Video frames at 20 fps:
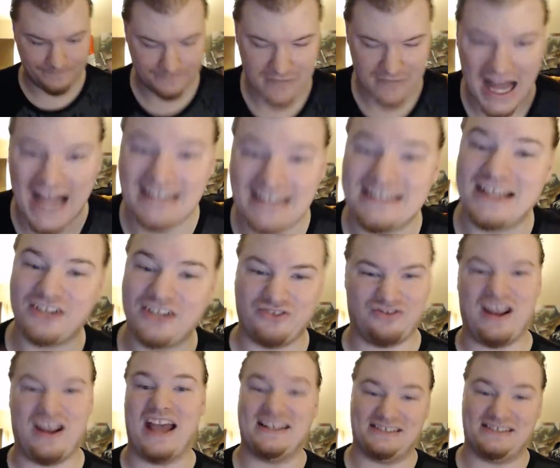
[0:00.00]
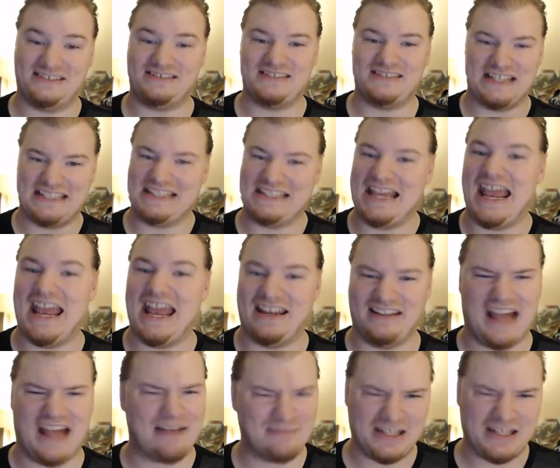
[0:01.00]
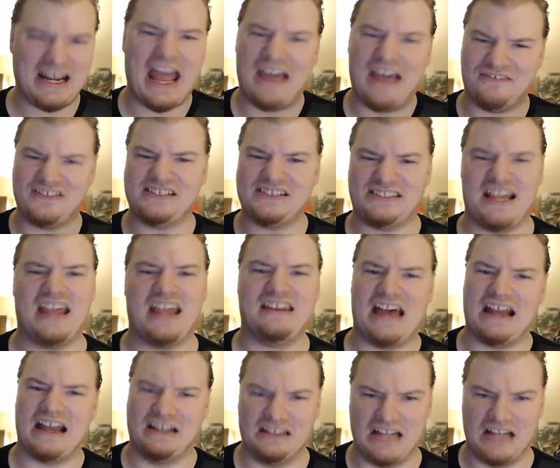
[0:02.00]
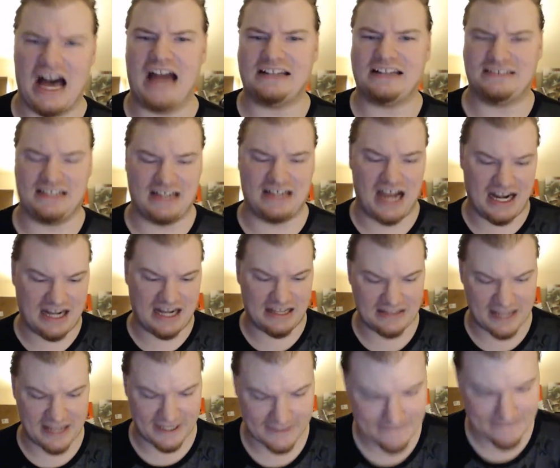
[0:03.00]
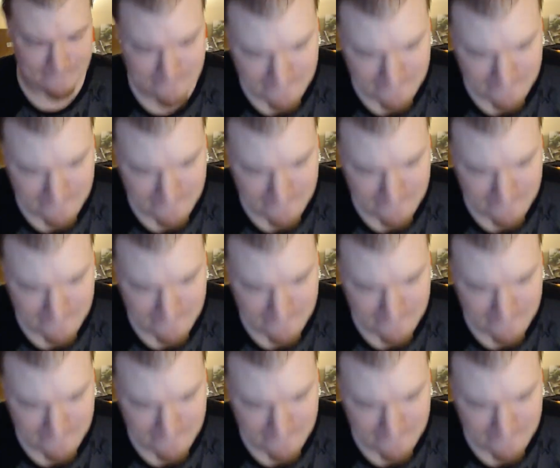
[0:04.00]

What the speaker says: I digress. Again, I'm gonna have to say that a lot tonight, I think.